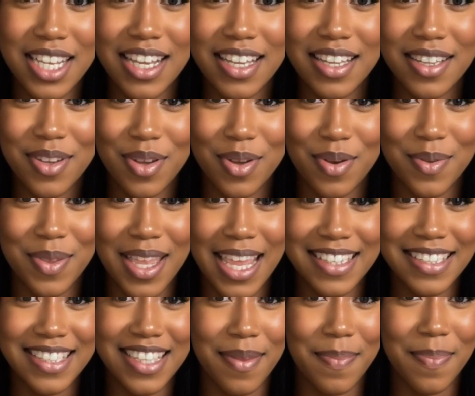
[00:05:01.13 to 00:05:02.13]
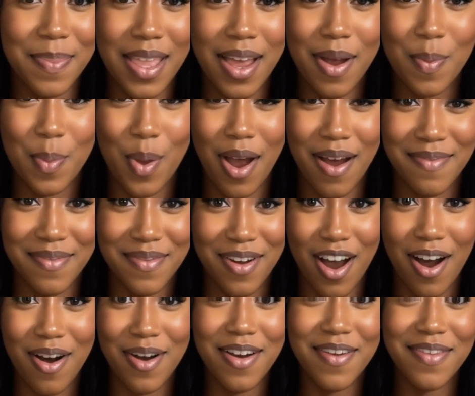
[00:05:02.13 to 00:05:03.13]
a clue that something went
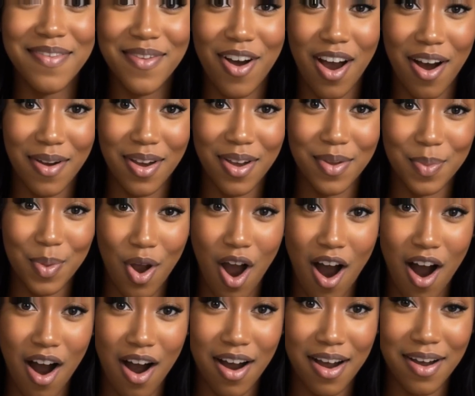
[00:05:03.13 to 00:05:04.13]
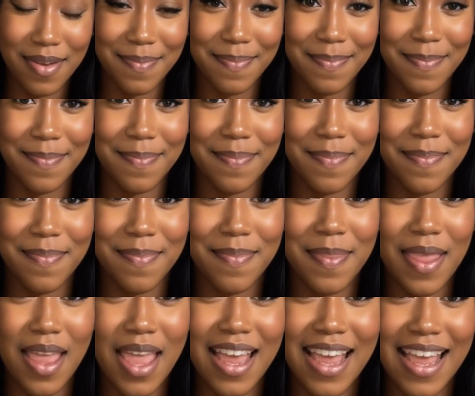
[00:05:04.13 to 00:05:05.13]
very, very wrong.
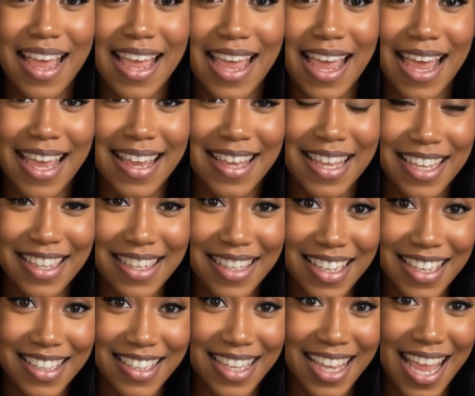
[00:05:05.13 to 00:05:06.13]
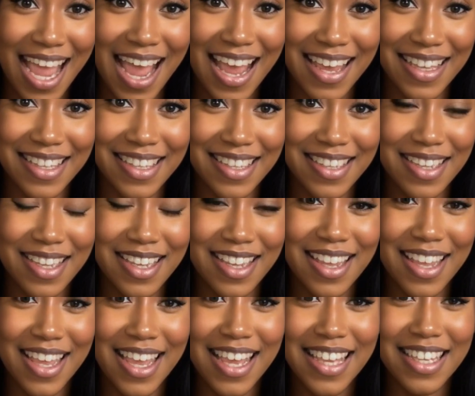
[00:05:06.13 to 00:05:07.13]
And in this case,
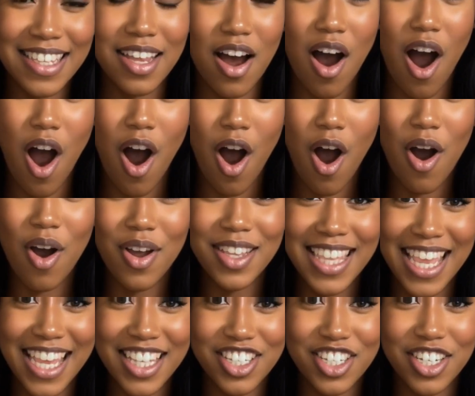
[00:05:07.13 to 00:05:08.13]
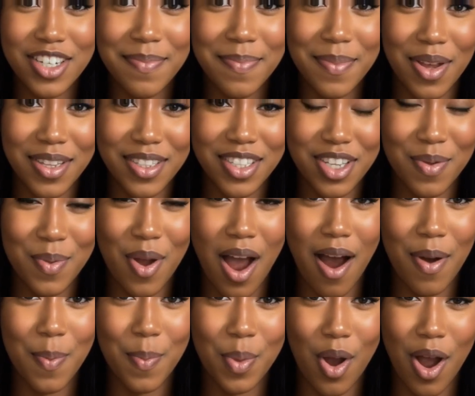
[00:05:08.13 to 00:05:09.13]
it's a whole legend built
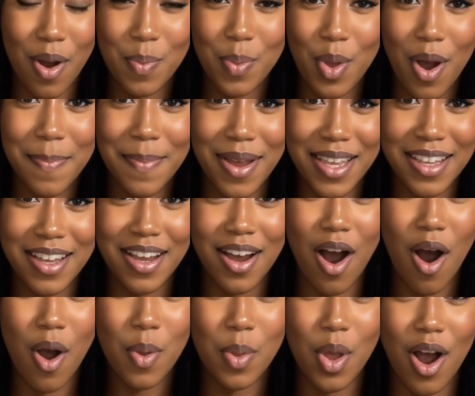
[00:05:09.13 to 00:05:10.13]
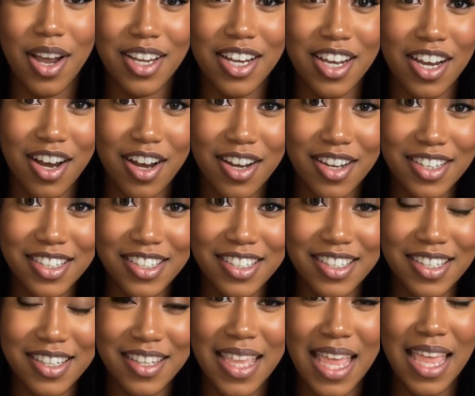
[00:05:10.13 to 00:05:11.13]
around one woman, one
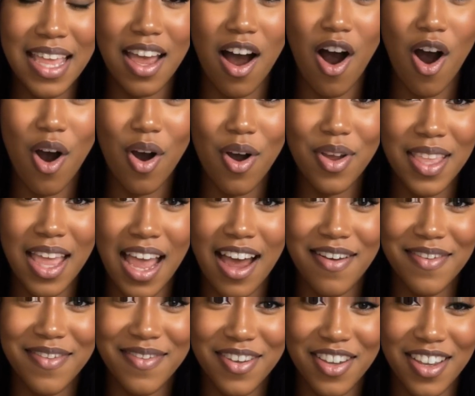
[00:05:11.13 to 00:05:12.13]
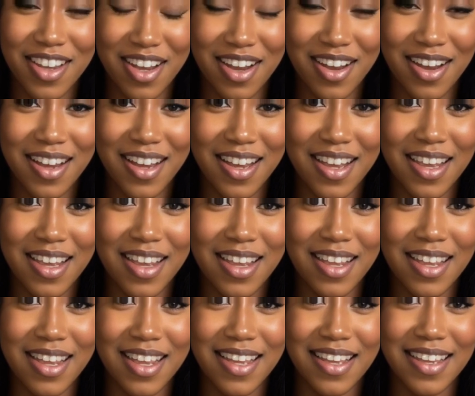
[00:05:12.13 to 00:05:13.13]
curse, and a whole lot of fear.
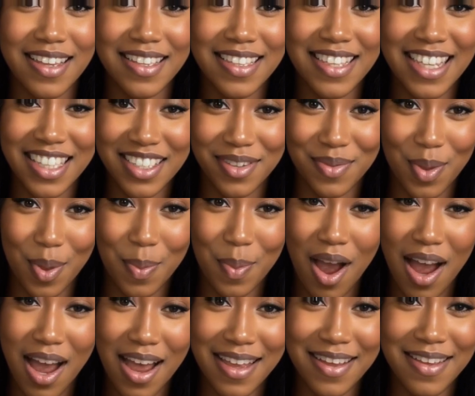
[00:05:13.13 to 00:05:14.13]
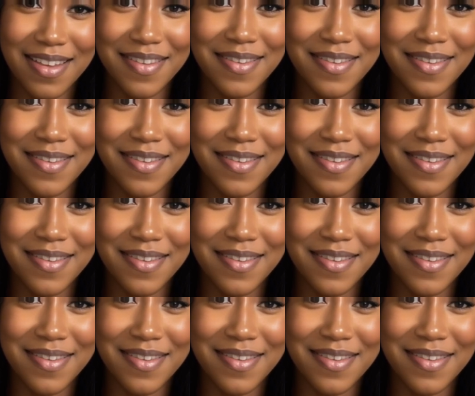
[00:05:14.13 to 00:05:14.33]
Let's rewind.